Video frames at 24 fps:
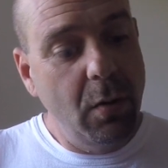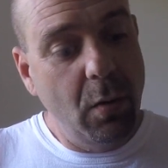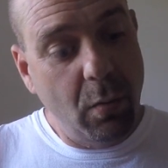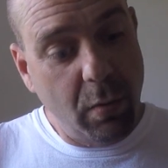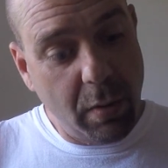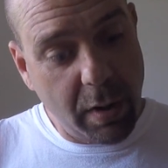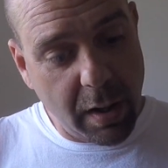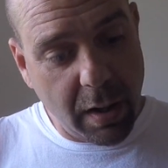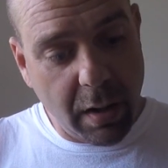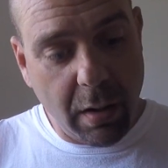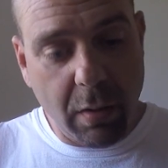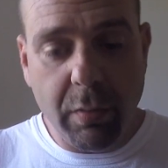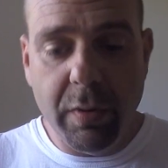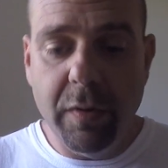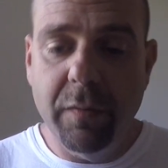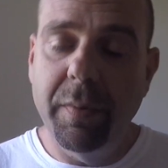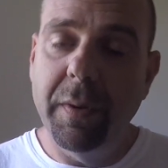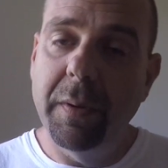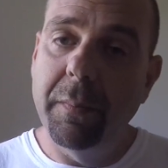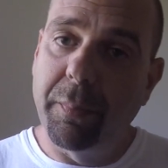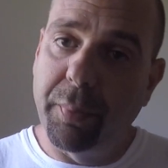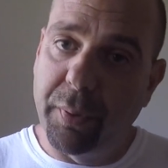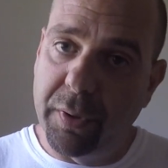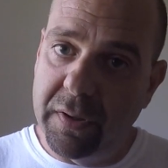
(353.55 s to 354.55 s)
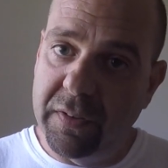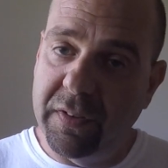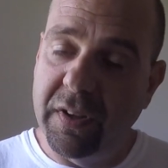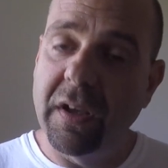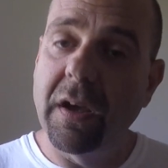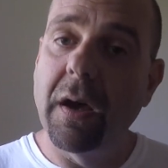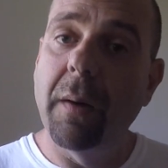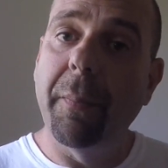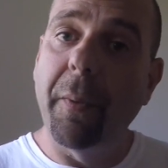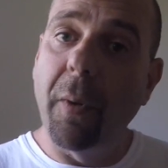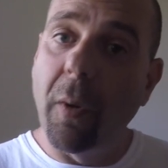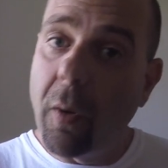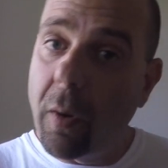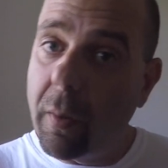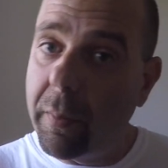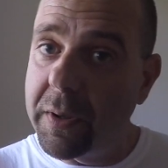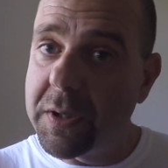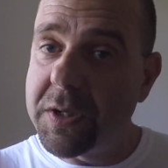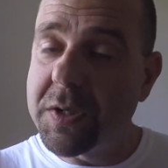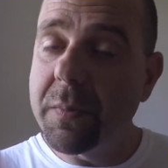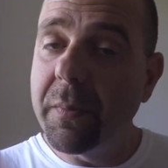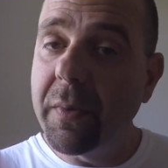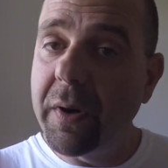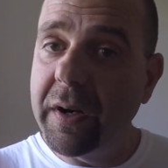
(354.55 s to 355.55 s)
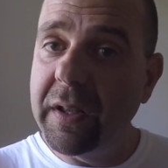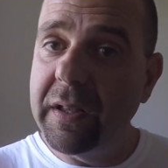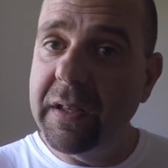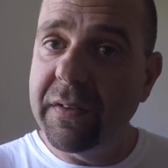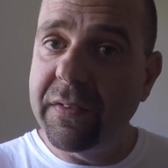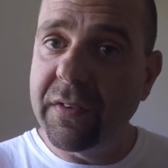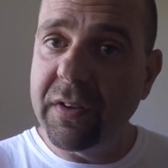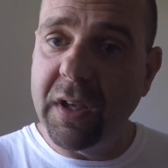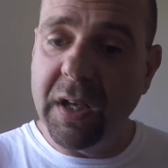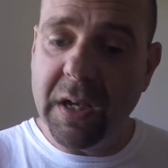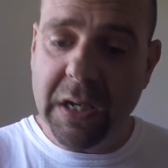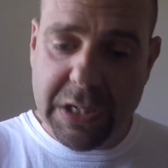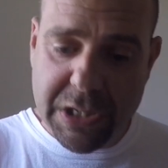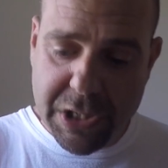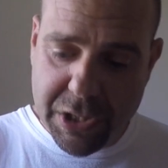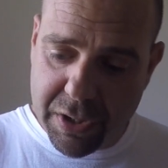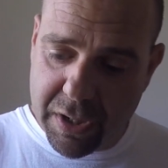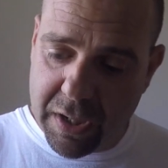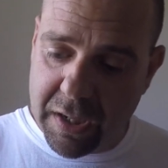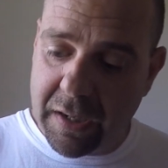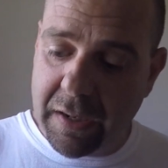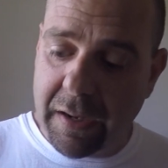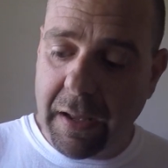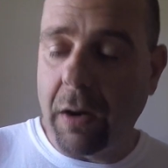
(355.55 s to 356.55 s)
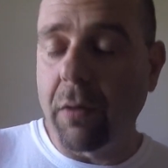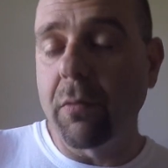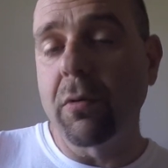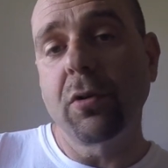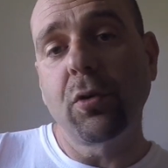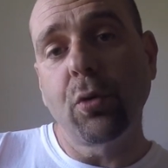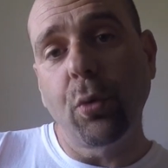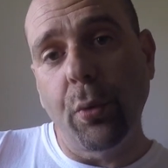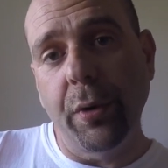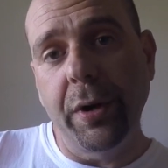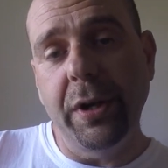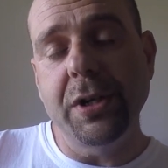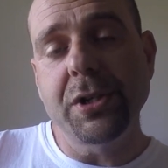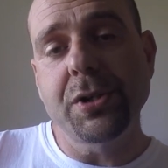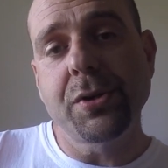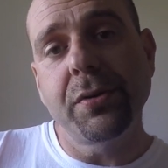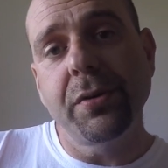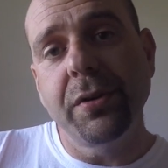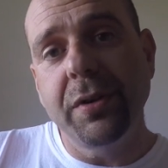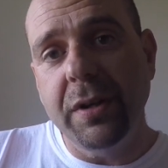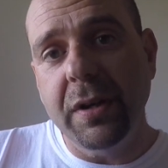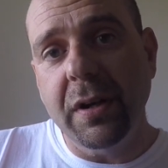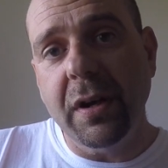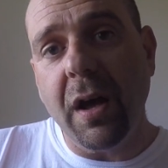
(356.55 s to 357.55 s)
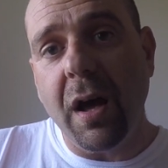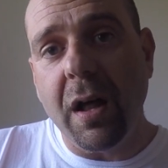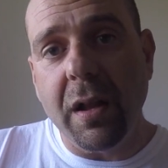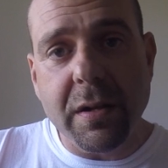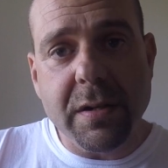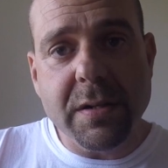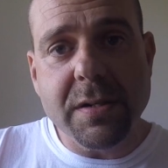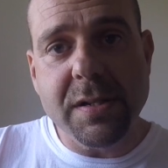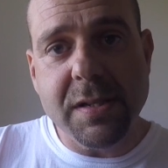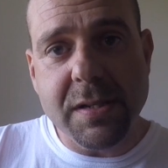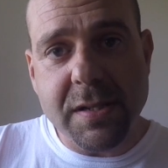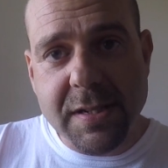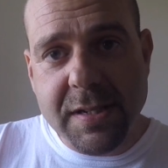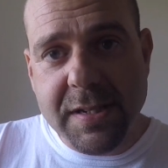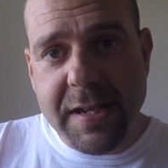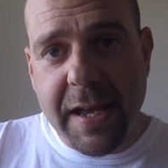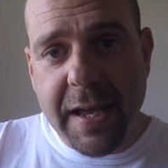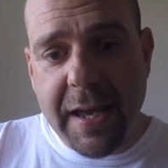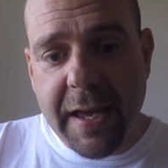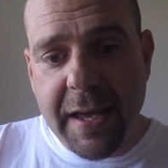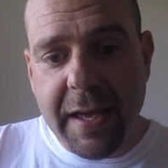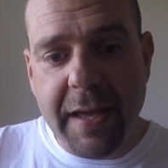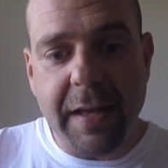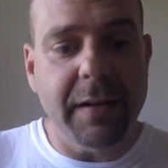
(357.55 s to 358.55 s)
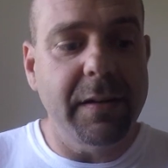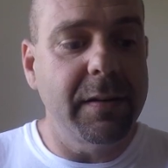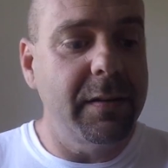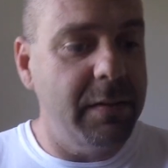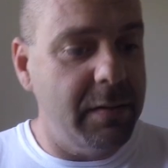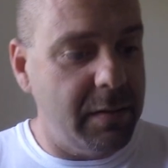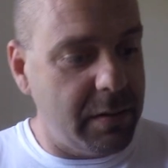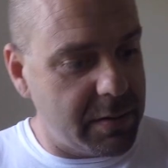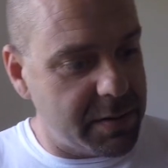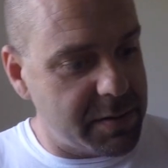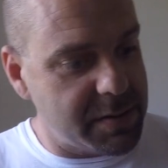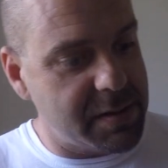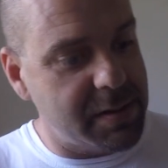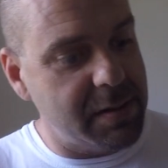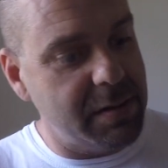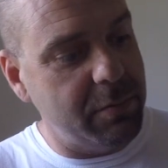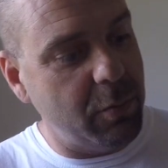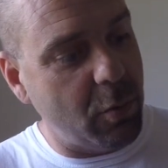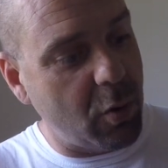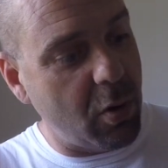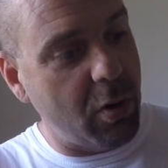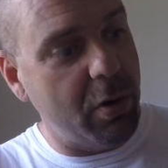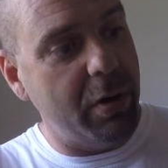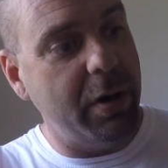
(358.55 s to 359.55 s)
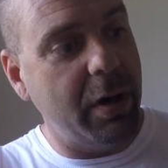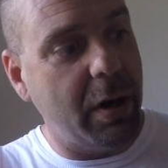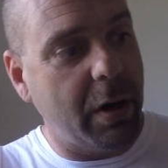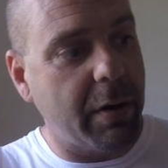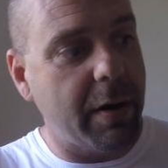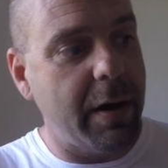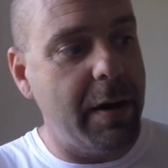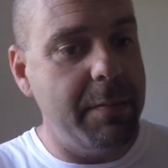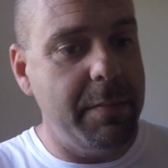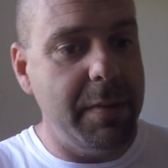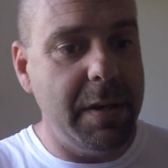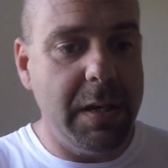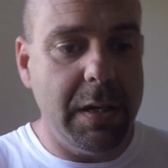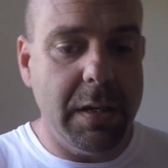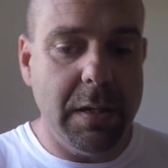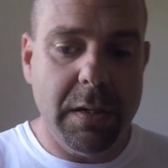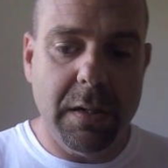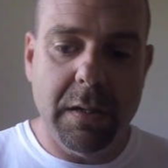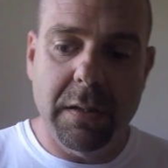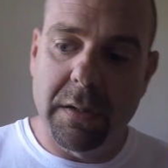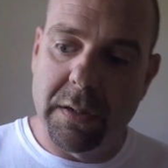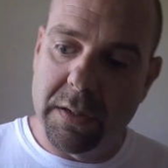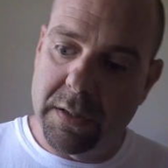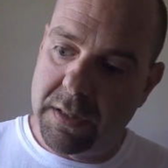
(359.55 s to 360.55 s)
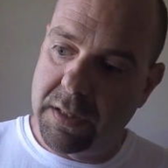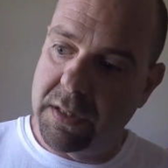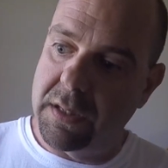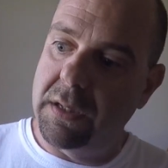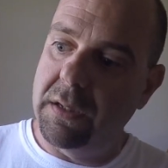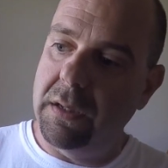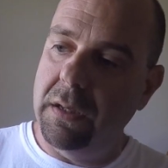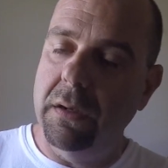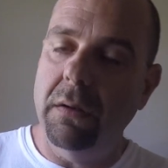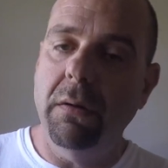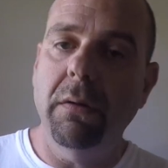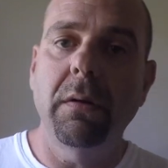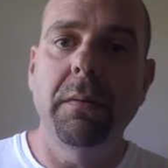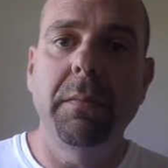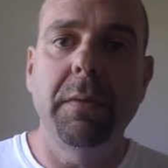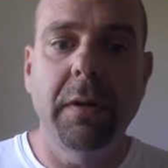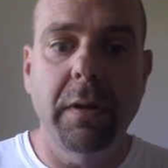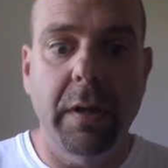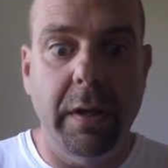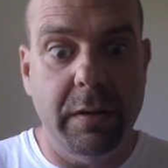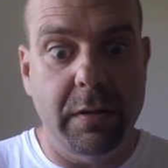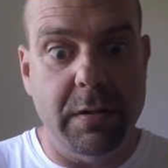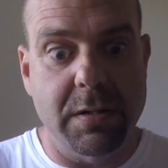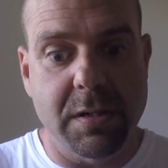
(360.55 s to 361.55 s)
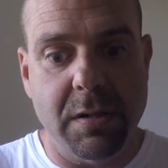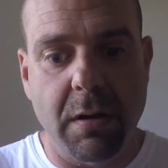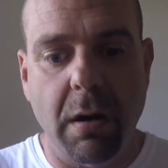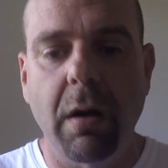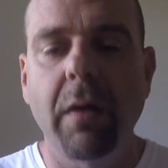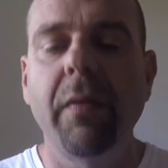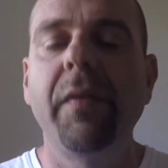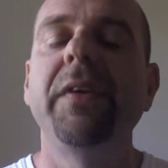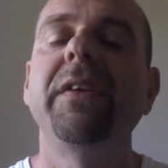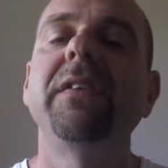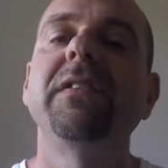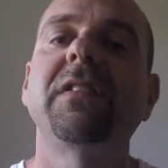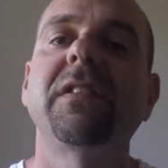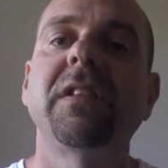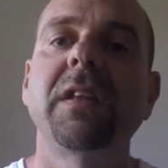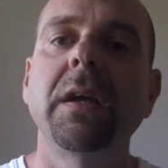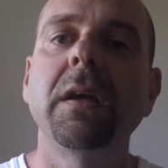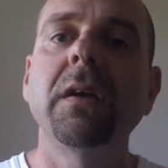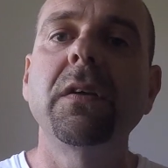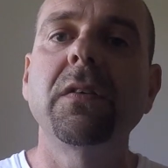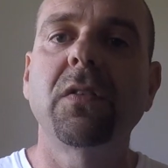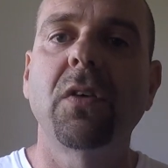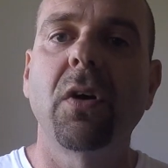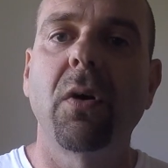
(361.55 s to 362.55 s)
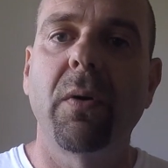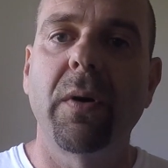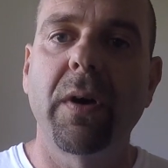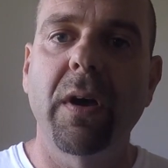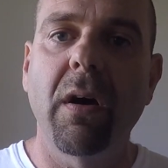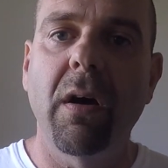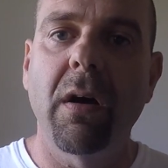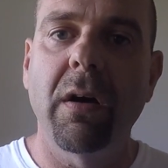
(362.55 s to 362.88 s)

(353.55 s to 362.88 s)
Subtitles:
well, we've been printing up a whole bunch of money as a country, and now we're $20 trillion in debt, and there's the war in Crimea, there's the, you know what I mean? Like, there's all these things going